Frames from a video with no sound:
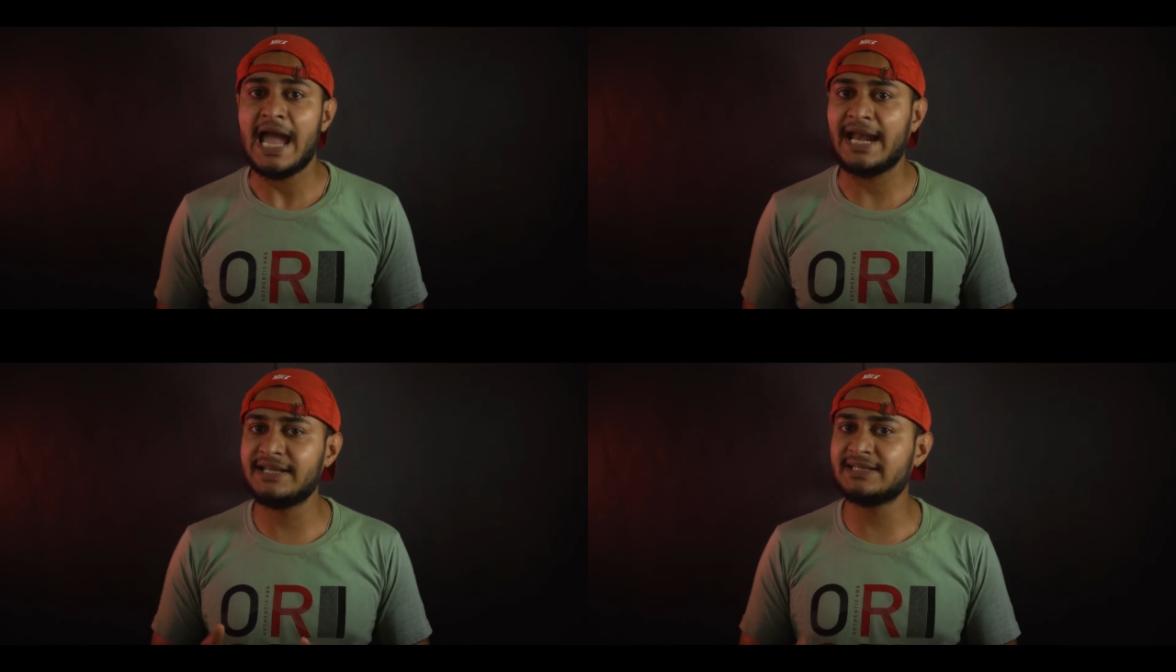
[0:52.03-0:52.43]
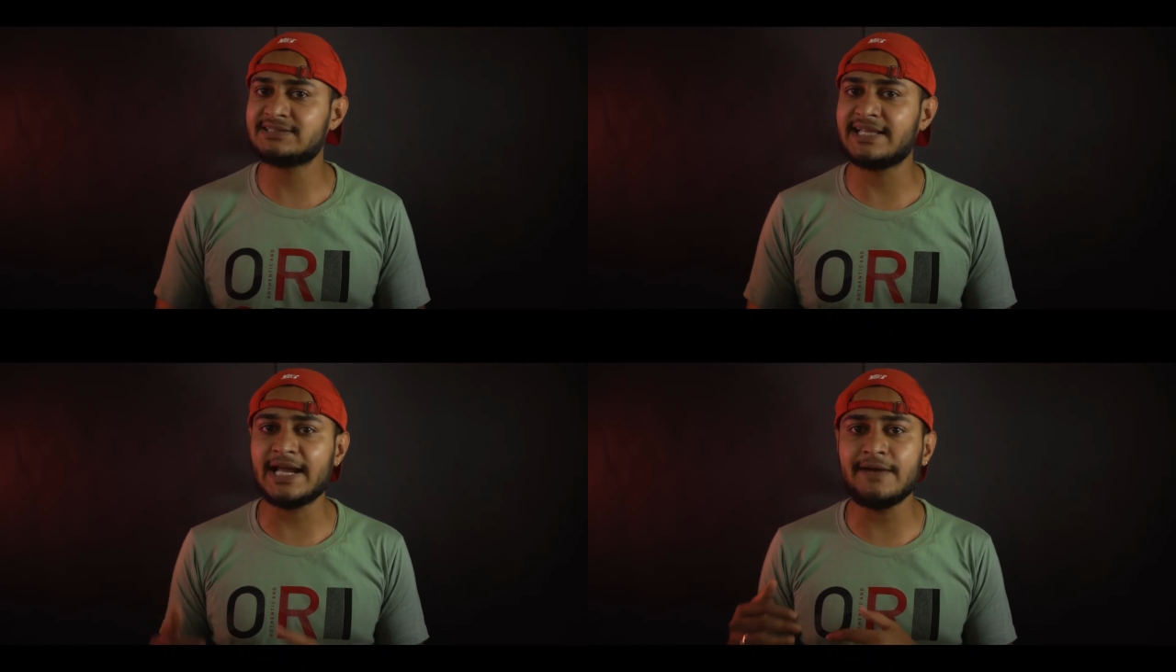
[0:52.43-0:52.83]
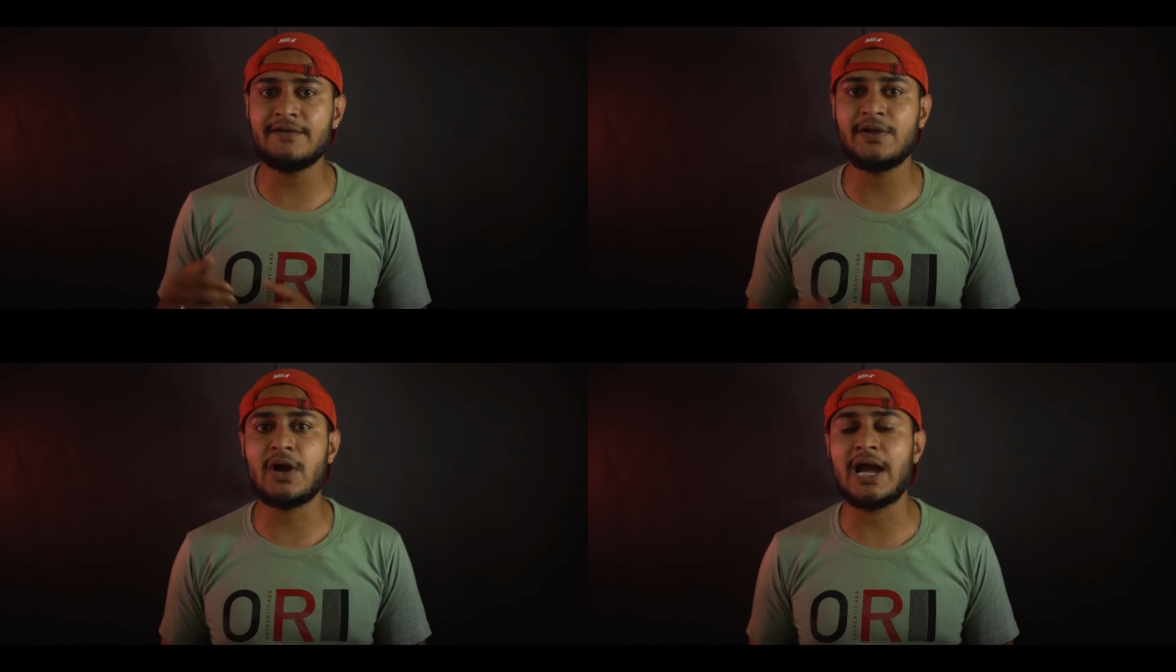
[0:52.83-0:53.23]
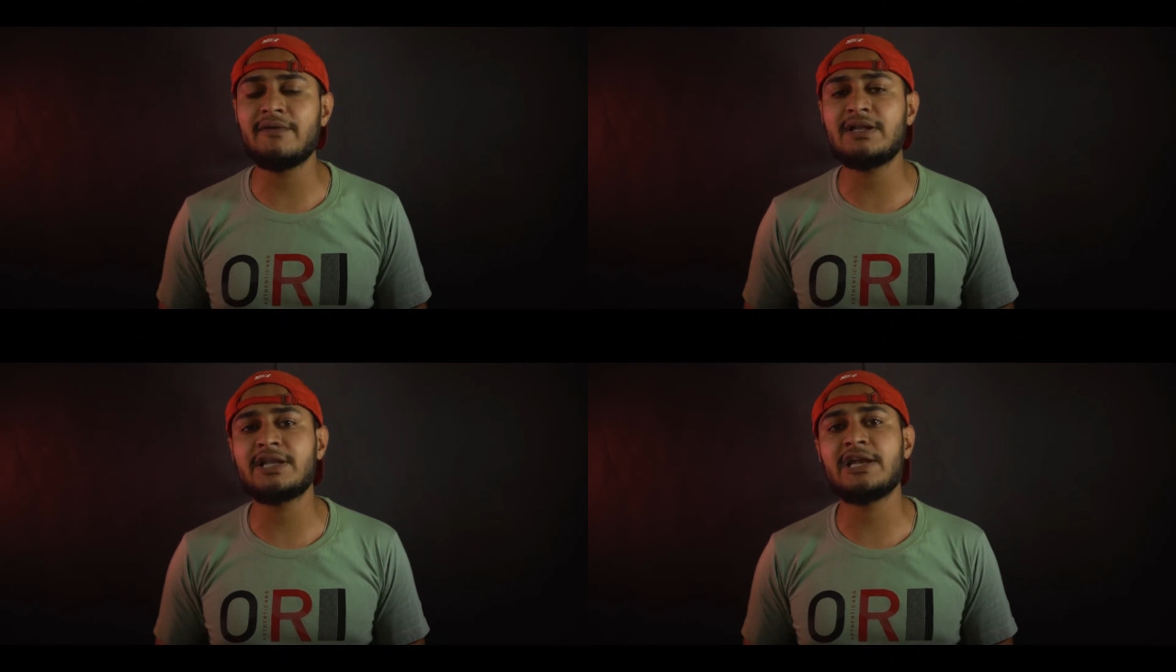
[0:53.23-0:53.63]
And in the second video, I
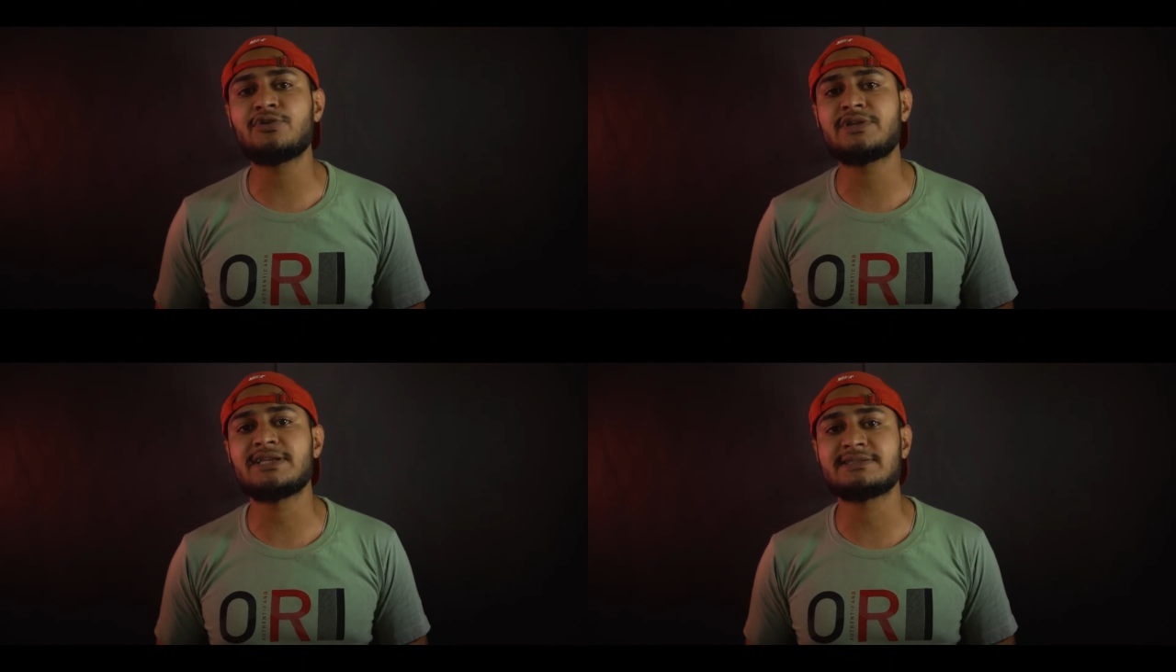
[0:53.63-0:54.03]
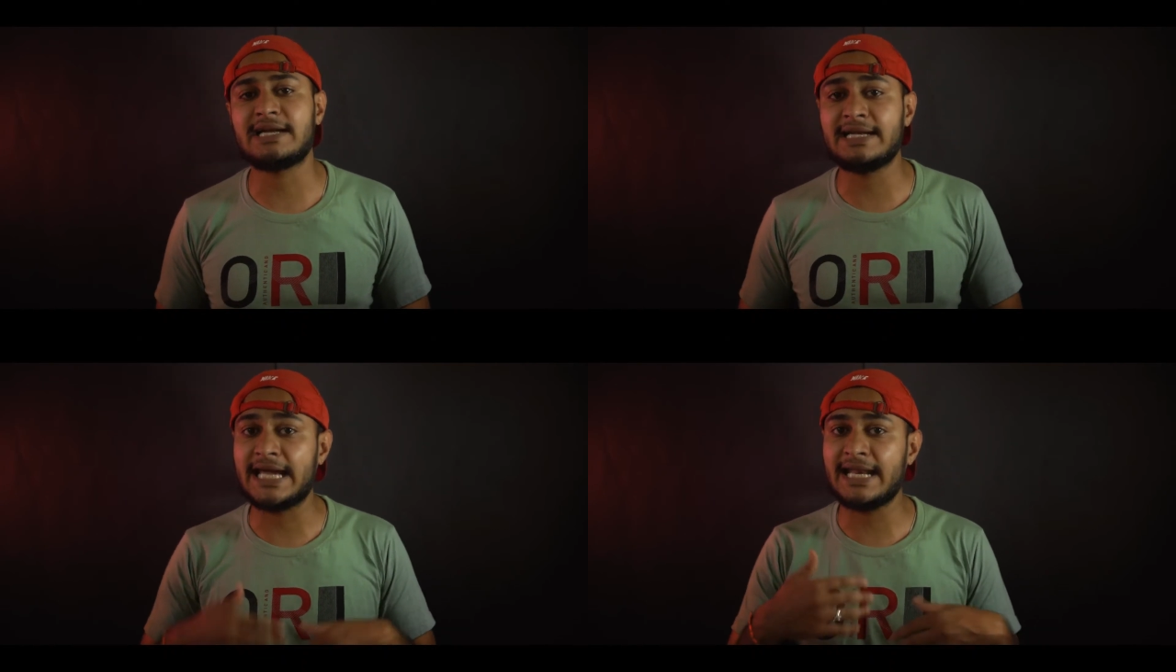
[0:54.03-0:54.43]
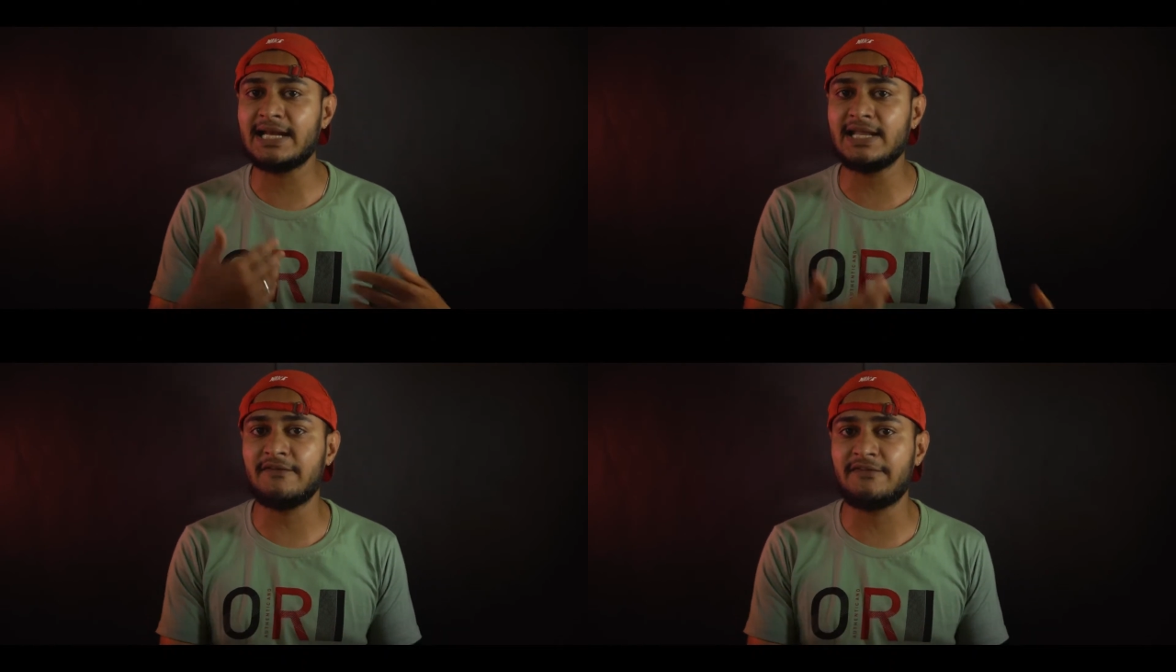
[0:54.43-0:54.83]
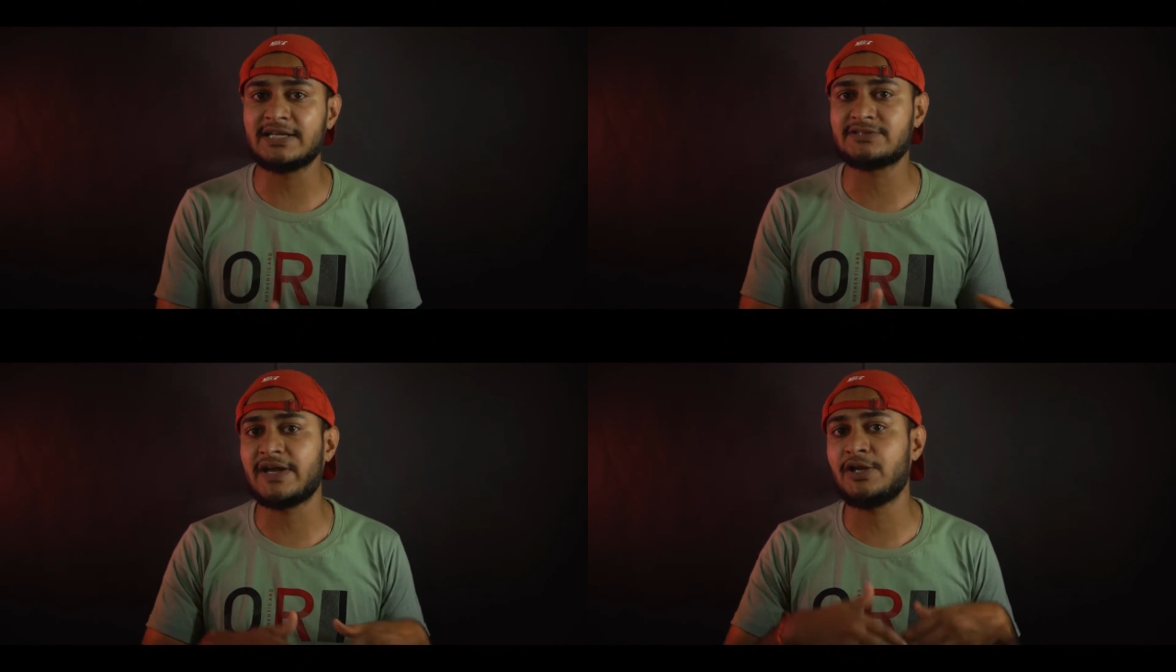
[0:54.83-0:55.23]
will tell you things that directly
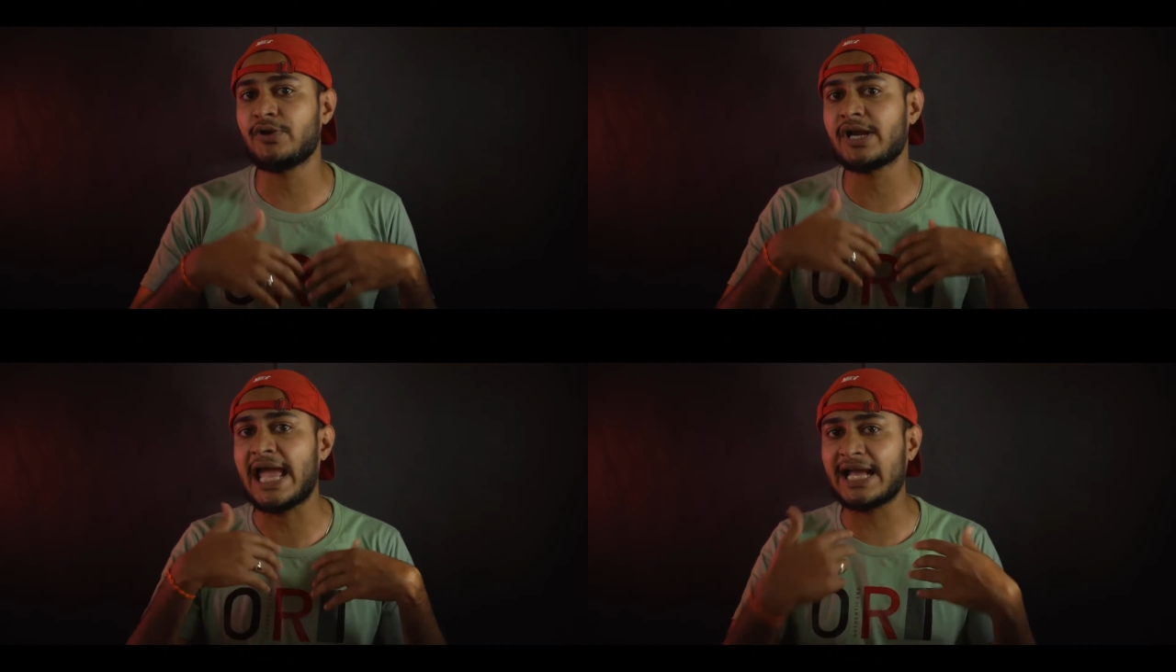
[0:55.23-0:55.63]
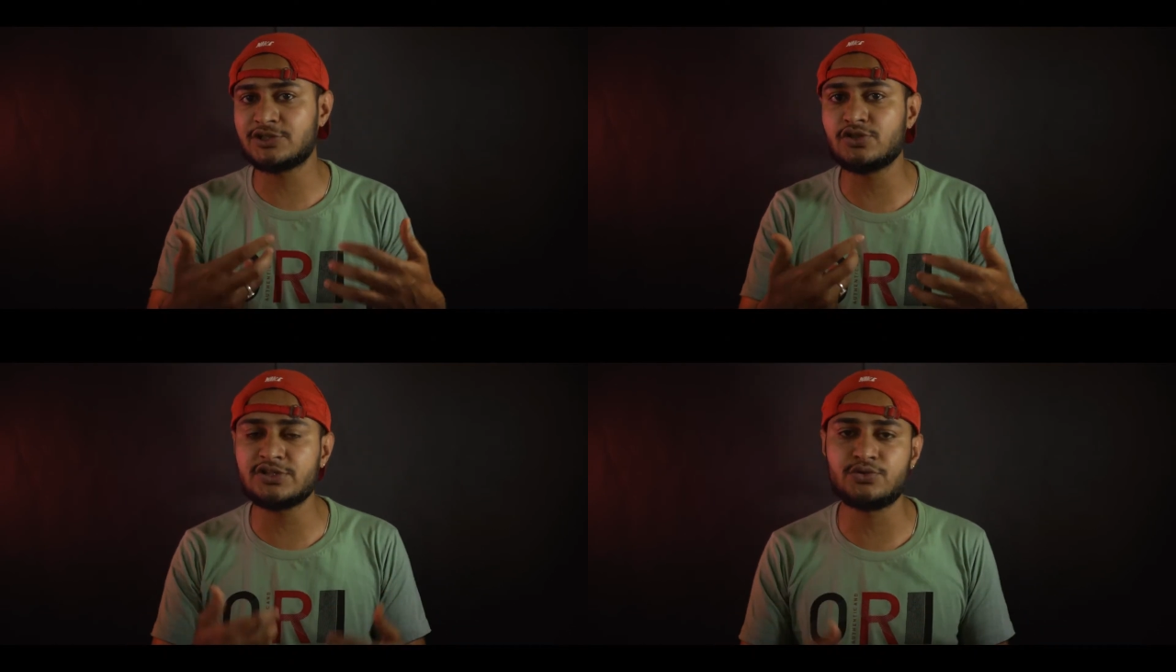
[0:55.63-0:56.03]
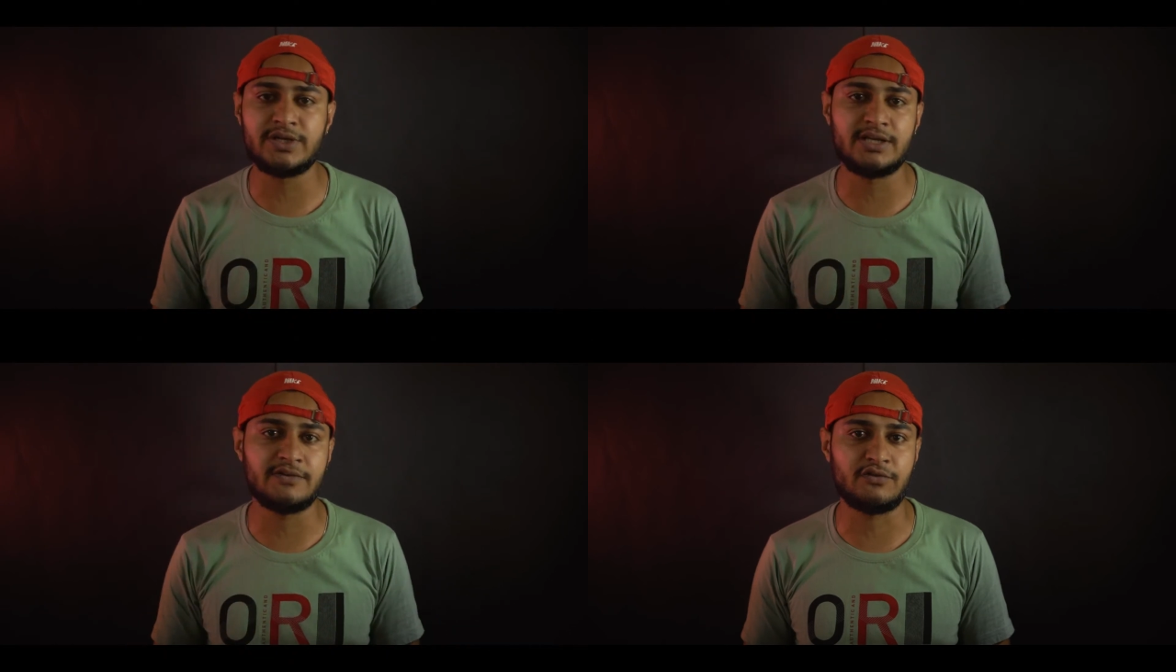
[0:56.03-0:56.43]
affects while you are actually shooting the